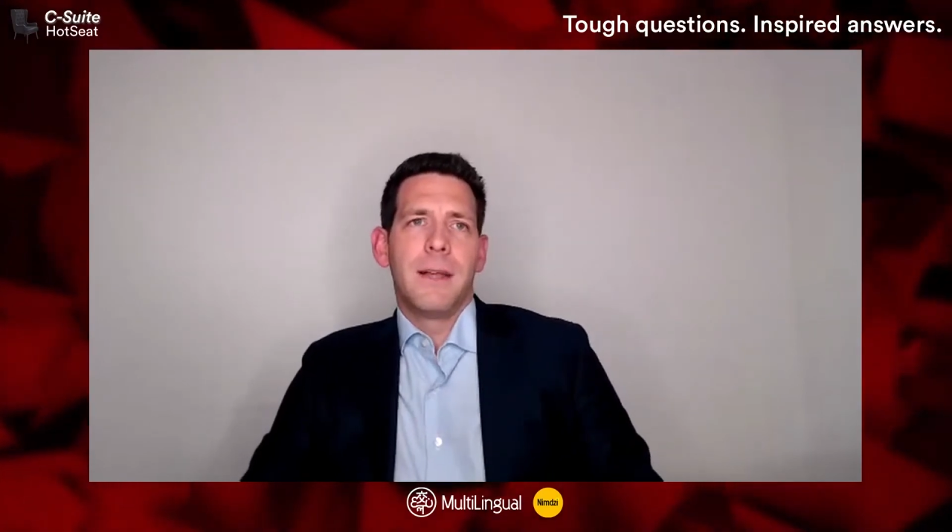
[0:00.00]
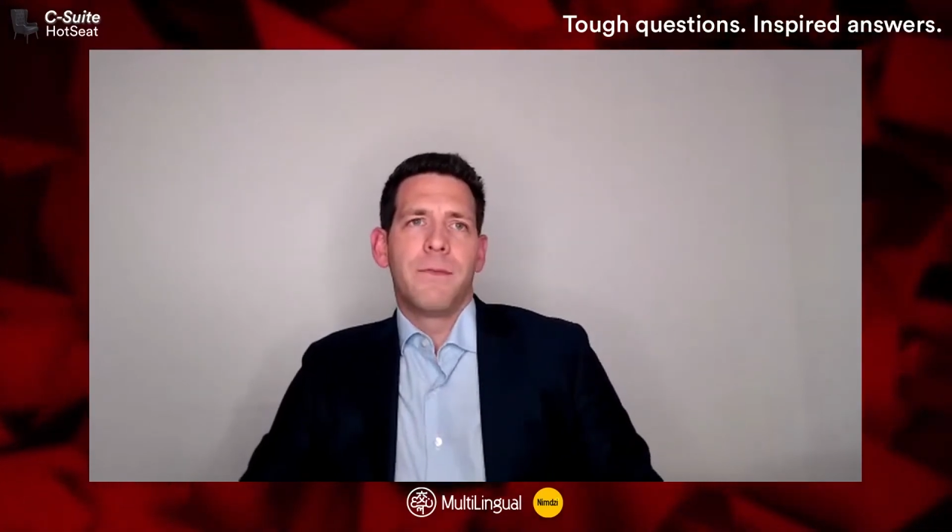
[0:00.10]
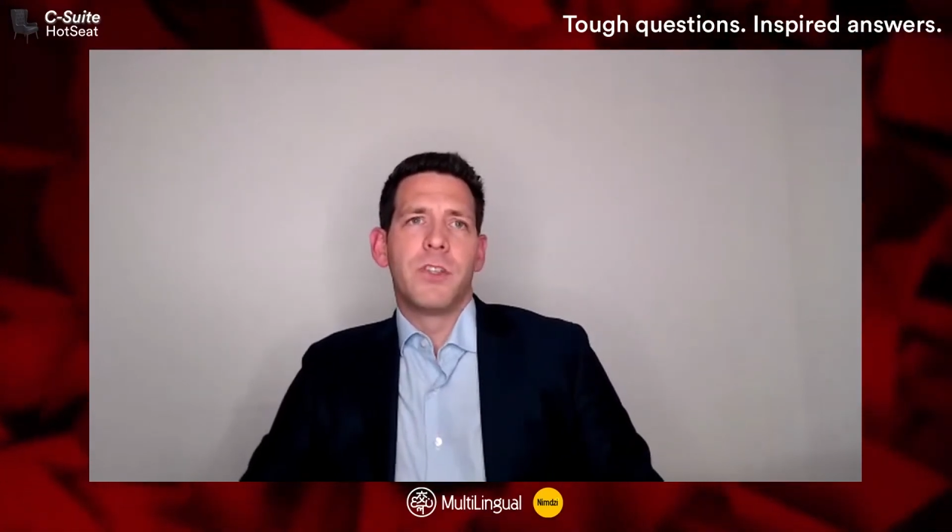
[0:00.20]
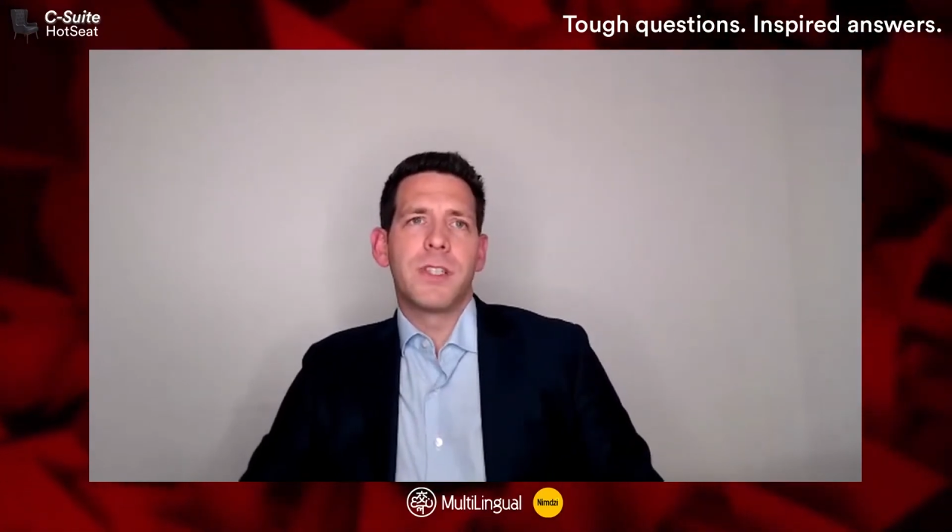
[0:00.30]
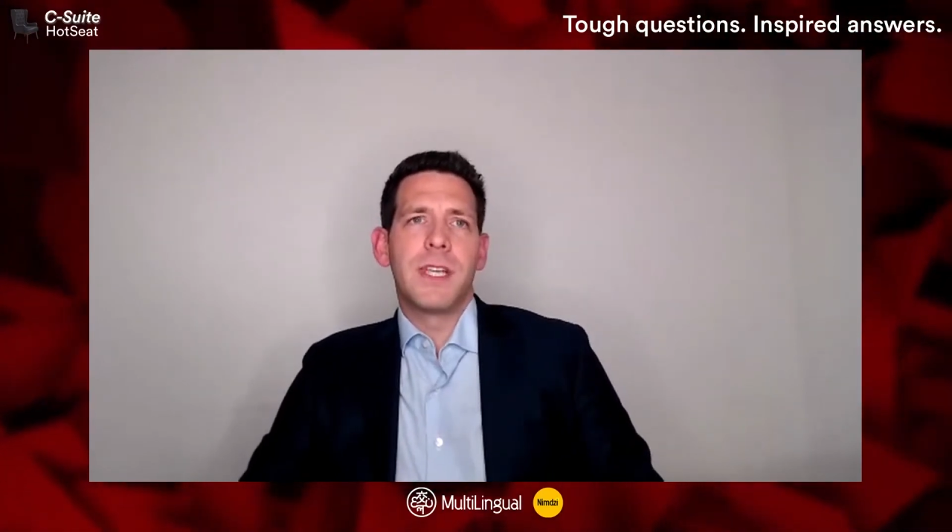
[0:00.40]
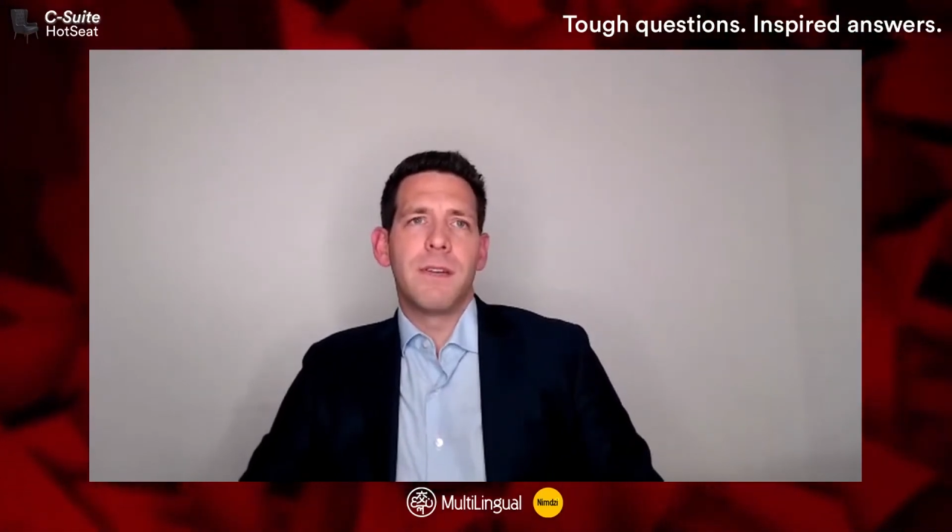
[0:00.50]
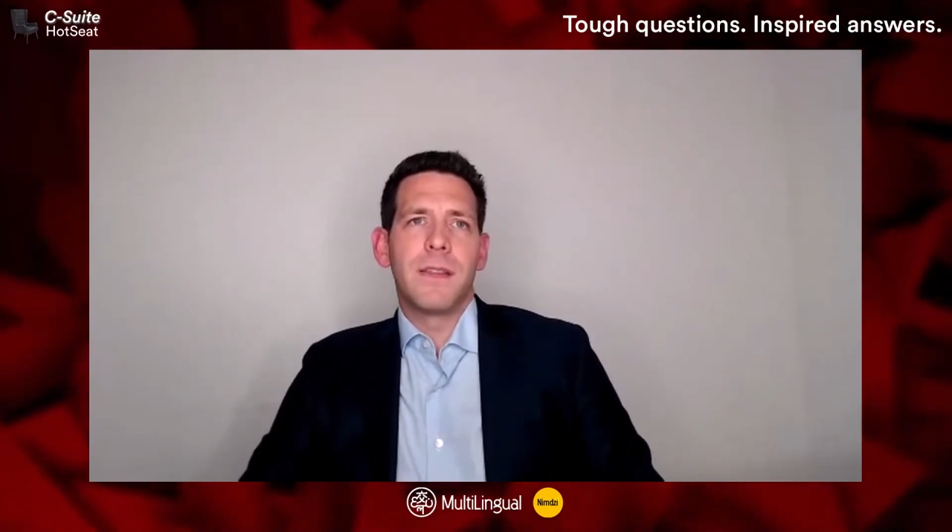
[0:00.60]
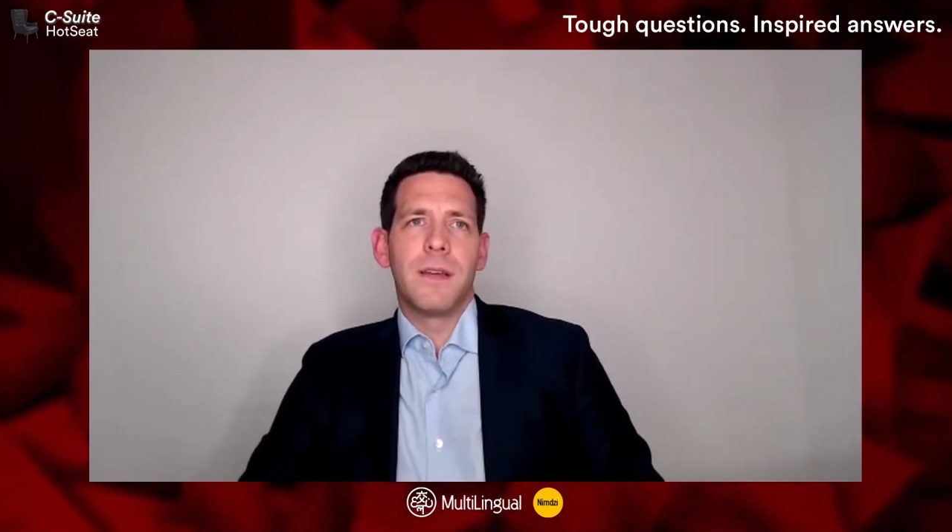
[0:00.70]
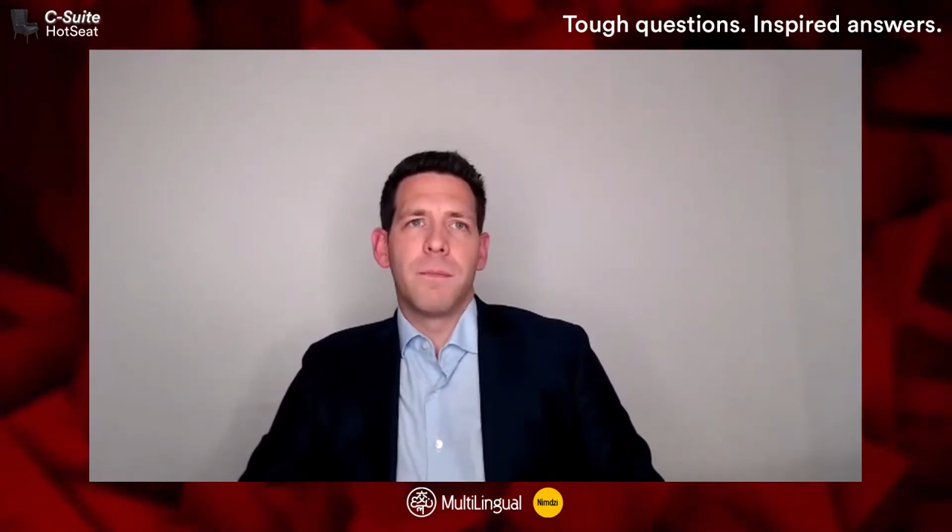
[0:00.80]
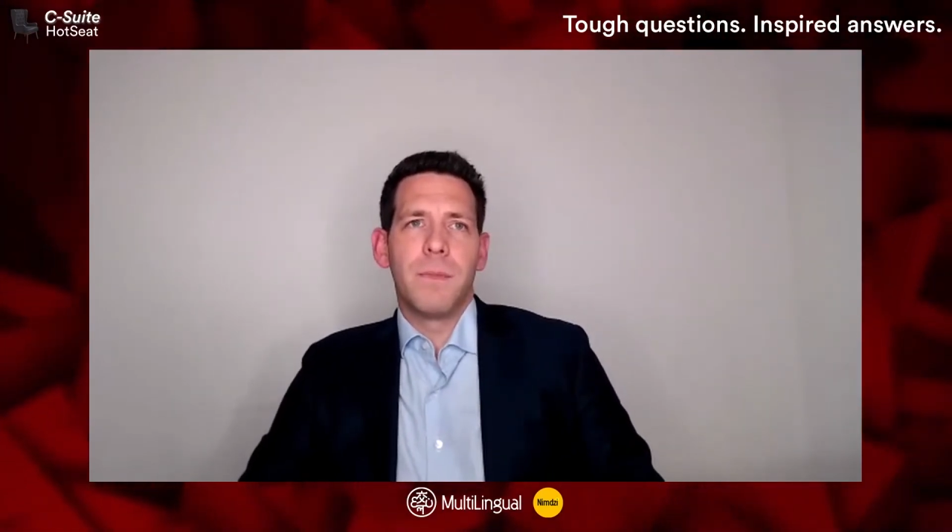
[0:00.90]
just
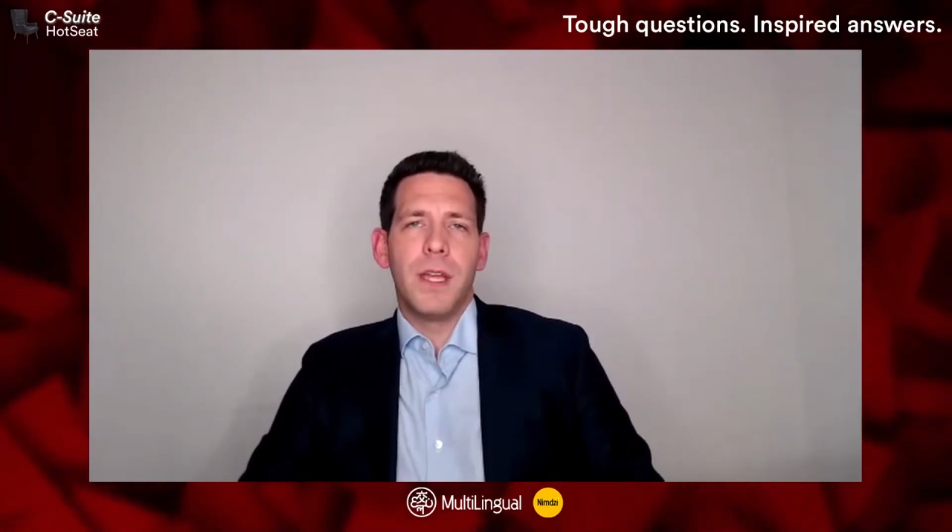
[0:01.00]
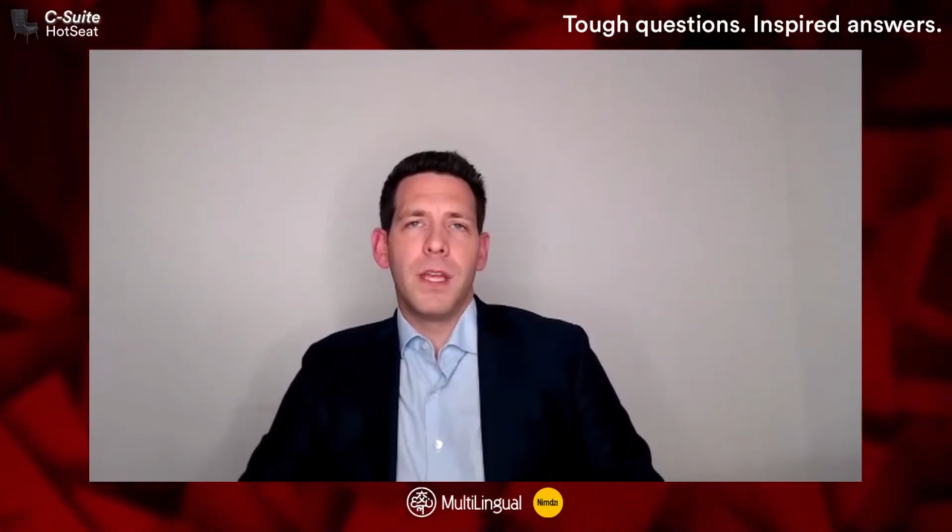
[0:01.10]
giving them